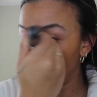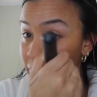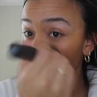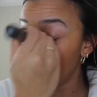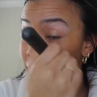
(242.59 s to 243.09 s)

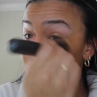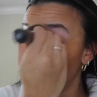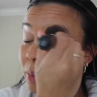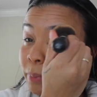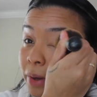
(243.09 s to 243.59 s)
Not for
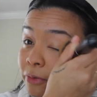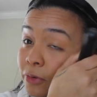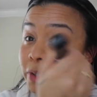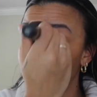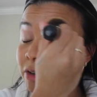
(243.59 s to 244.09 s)
everyone, but
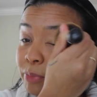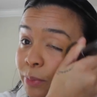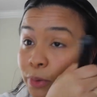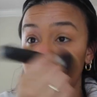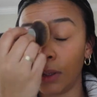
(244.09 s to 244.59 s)
for a lot of
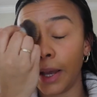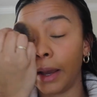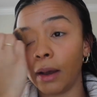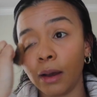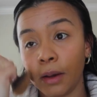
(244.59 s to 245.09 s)
people.
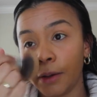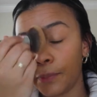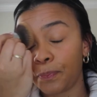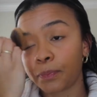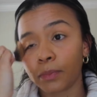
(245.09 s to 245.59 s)
Like,
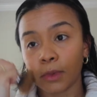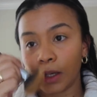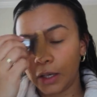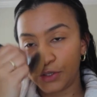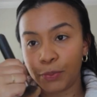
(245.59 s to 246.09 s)

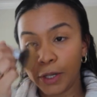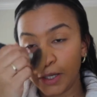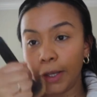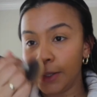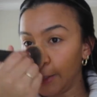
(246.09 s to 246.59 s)
it's pretty
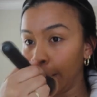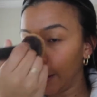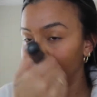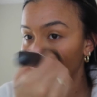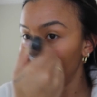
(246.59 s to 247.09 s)

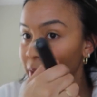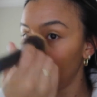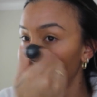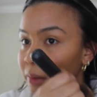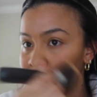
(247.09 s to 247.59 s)
easy. If you
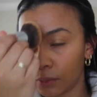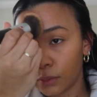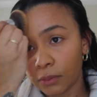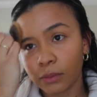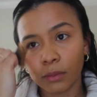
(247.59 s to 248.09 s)
eat
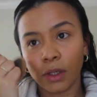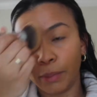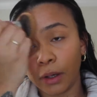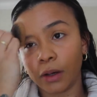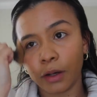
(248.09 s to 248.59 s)
a
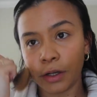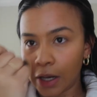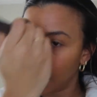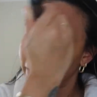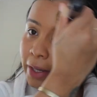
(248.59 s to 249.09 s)
burger, you're
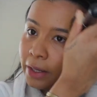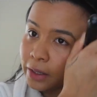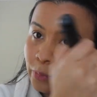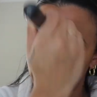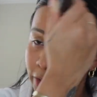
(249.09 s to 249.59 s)
not gonna gain
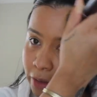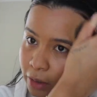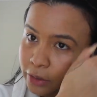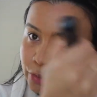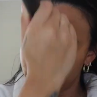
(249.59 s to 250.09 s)
any weight. You're
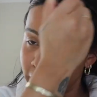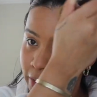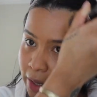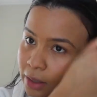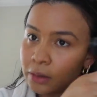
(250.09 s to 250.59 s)
not gonna do any
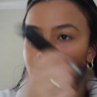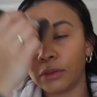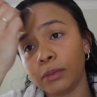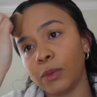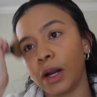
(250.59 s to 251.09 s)
of that or
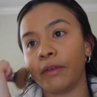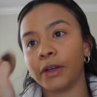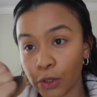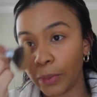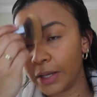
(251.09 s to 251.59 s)

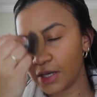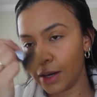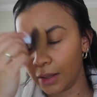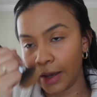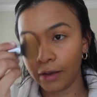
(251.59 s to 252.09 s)
whatever. So my
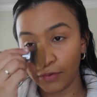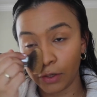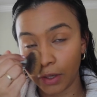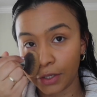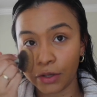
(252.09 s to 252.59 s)
entire life,
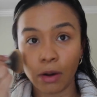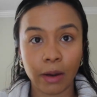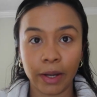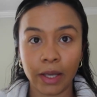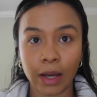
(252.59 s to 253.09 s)
and you guys know
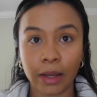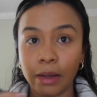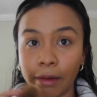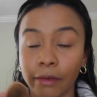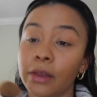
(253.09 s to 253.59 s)
how I
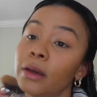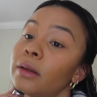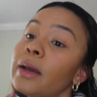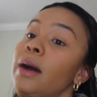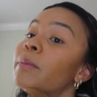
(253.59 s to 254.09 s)
eat
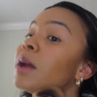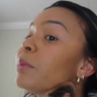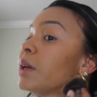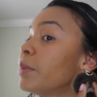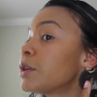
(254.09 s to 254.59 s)
everything. Like, I'm
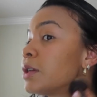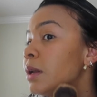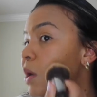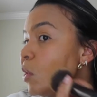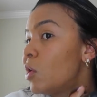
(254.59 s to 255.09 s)
not a picky person.